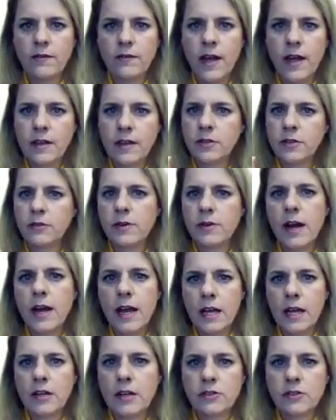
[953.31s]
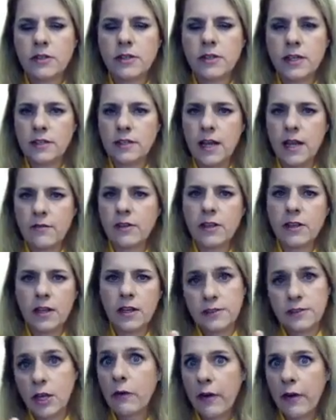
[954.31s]
That's the range that
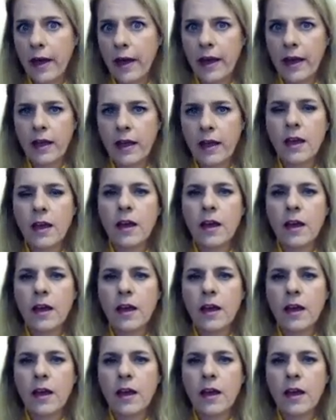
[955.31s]
everything's okay.